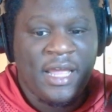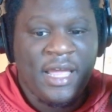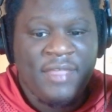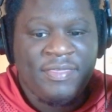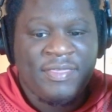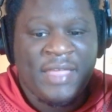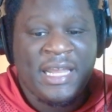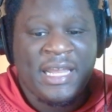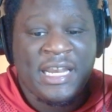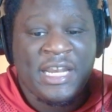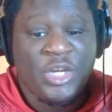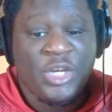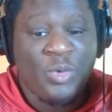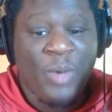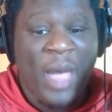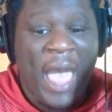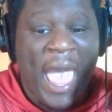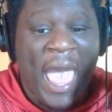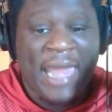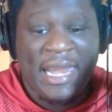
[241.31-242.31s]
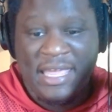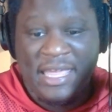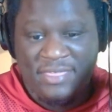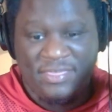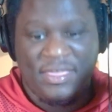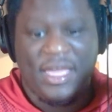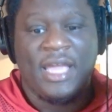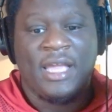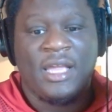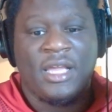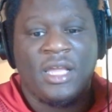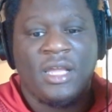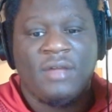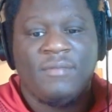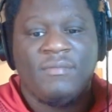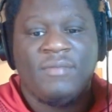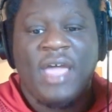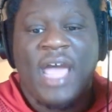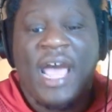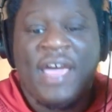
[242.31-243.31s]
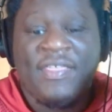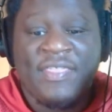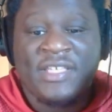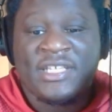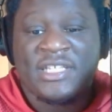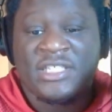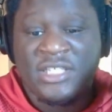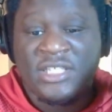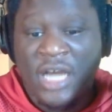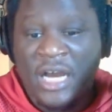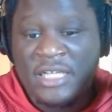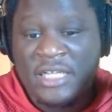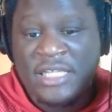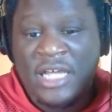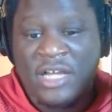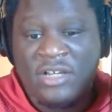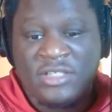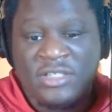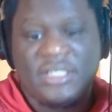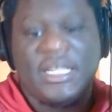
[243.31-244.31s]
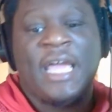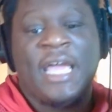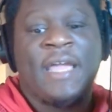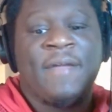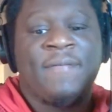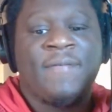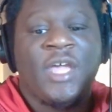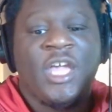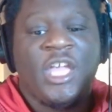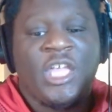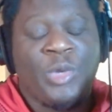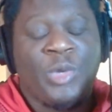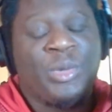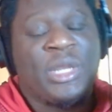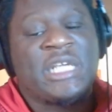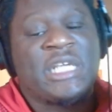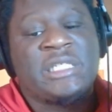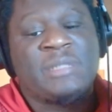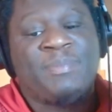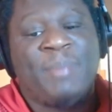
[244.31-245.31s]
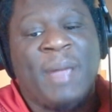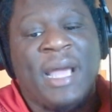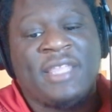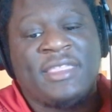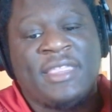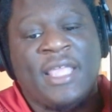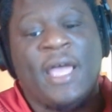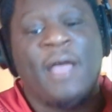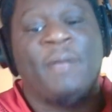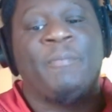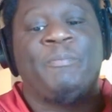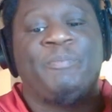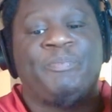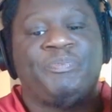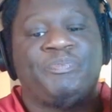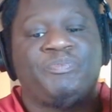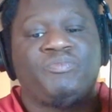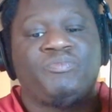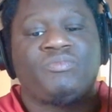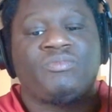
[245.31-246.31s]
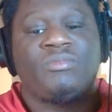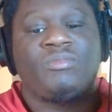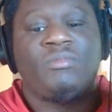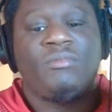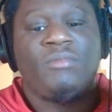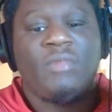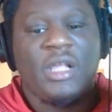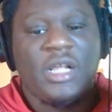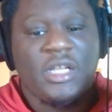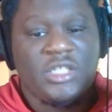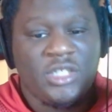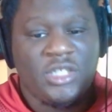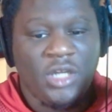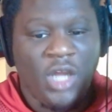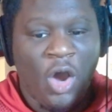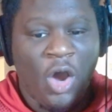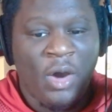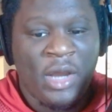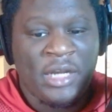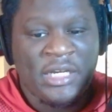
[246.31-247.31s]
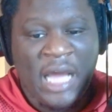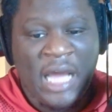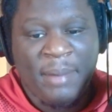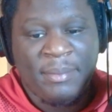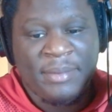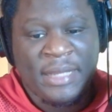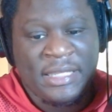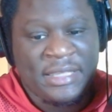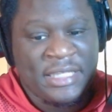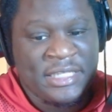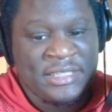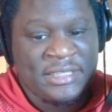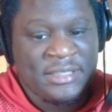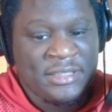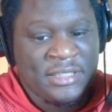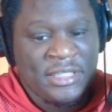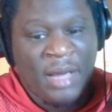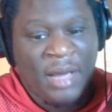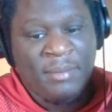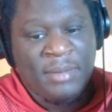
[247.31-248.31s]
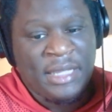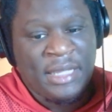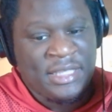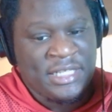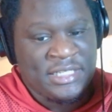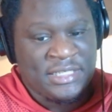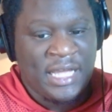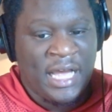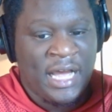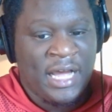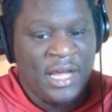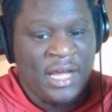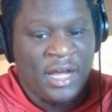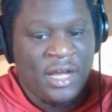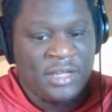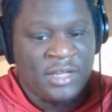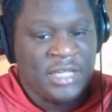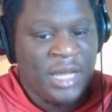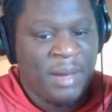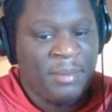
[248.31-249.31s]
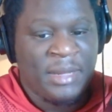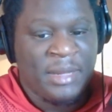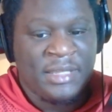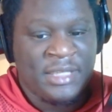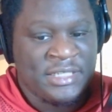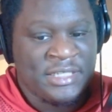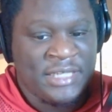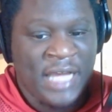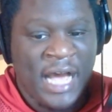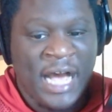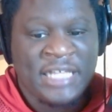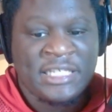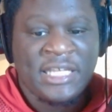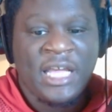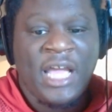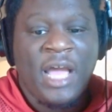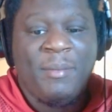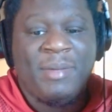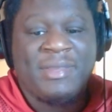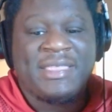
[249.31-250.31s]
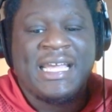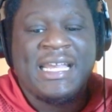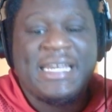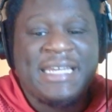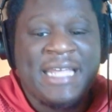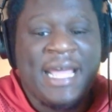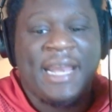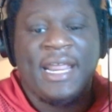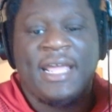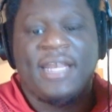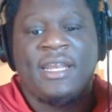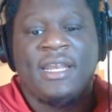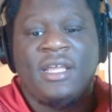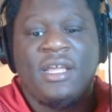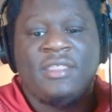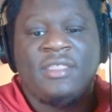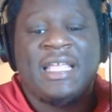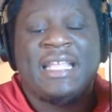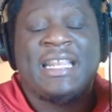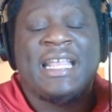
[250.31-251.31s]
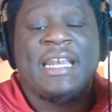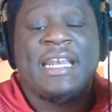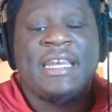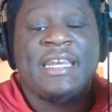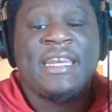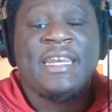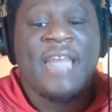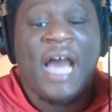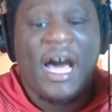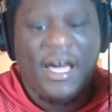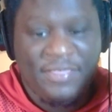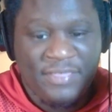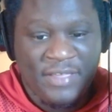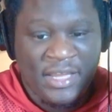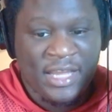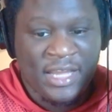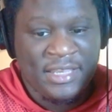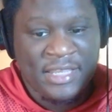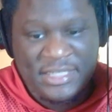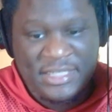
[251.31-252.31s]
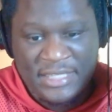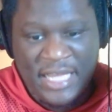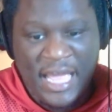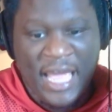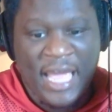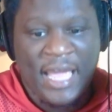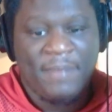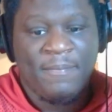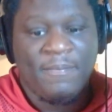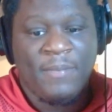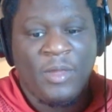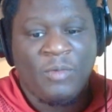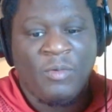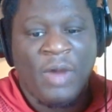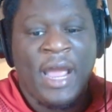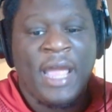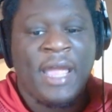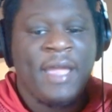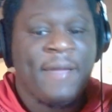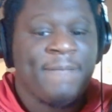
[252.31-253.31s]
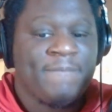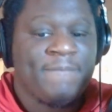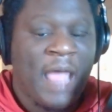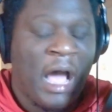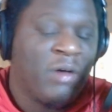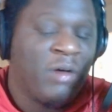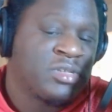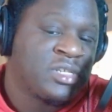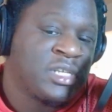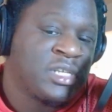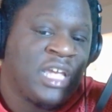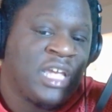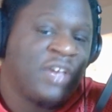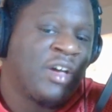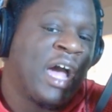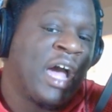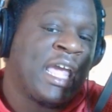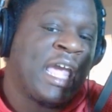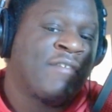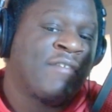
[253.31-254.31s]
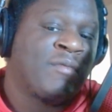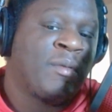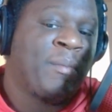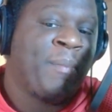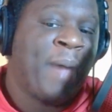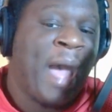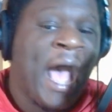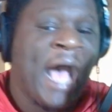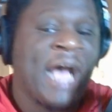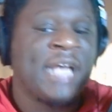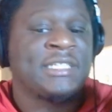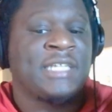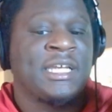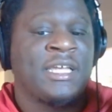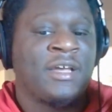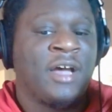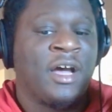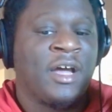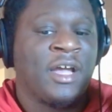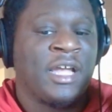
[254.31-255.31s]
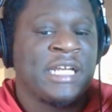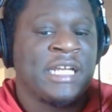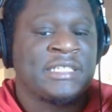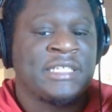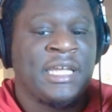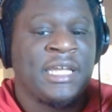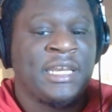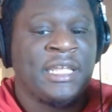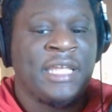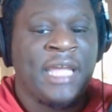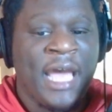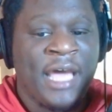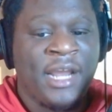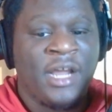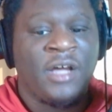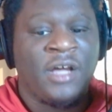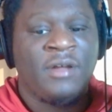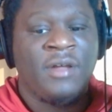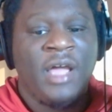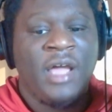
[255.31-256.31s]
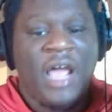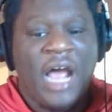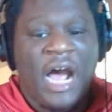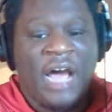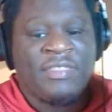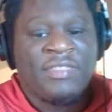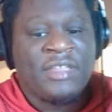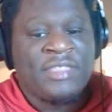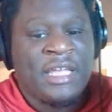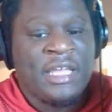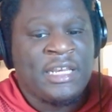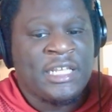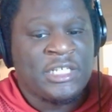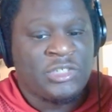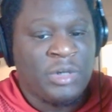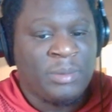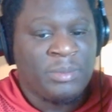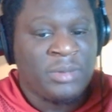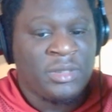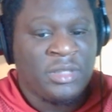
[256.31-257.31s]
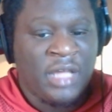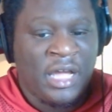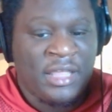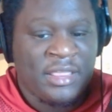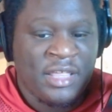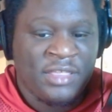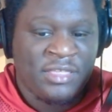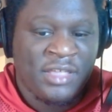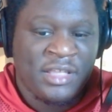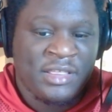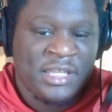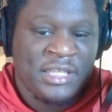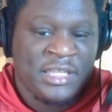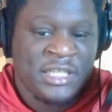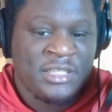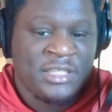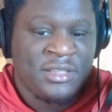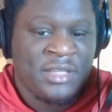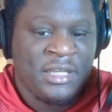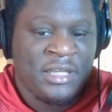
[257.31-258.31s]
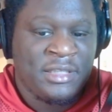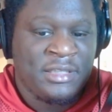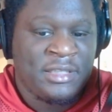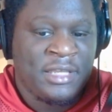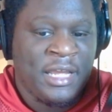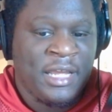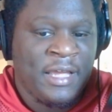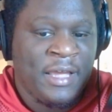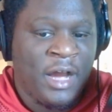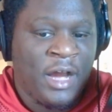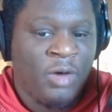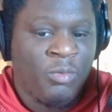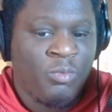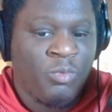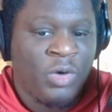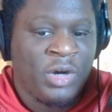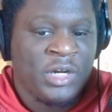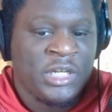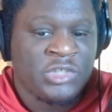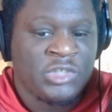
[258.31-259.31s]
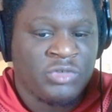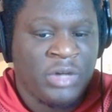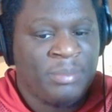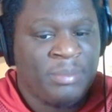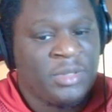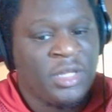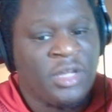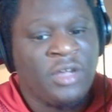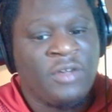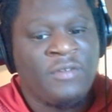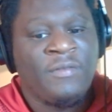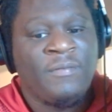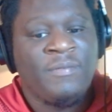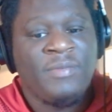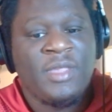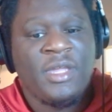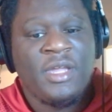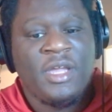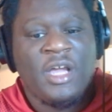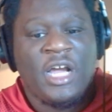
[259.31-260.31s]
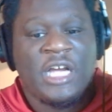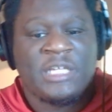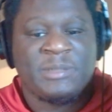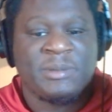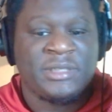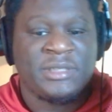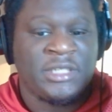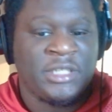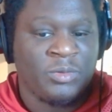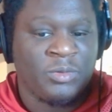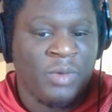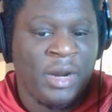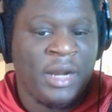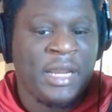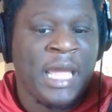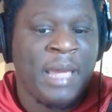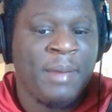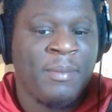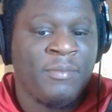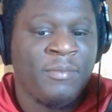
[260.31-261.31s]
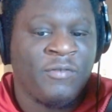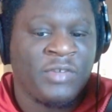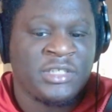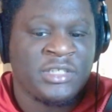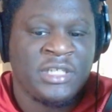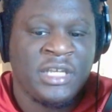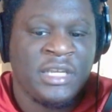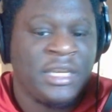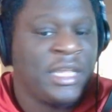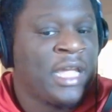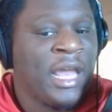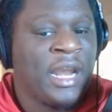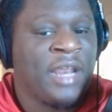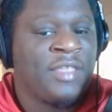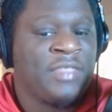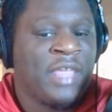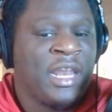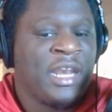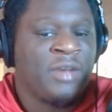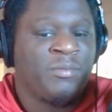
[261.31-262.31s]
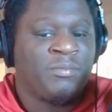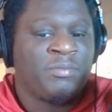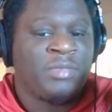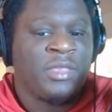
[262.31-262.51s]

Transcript: They didn't do anything. And this is Youngstown State. You would expect them to go and dominate these guys, but they didn't. They did nothing in this game, right? I gave them a pass against Indiana. I thought they disrupted. I thought they were disruptive, especially in the run game versus Indiana. They didn't.